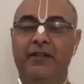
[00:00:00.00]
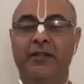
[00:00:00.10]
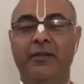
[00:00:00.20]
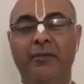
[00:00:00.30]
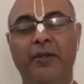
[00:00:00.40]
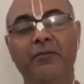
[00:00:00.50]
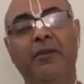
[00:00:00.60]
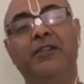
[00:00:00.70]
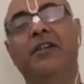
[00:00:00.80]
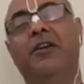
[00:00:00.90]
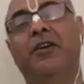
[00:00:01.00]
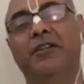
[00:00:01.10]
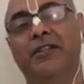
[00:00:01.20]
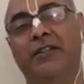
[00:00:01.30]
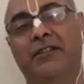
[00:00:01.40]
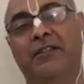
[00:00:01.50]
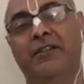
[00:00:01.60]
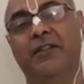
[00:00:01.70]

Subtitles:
They become Krishna conscious.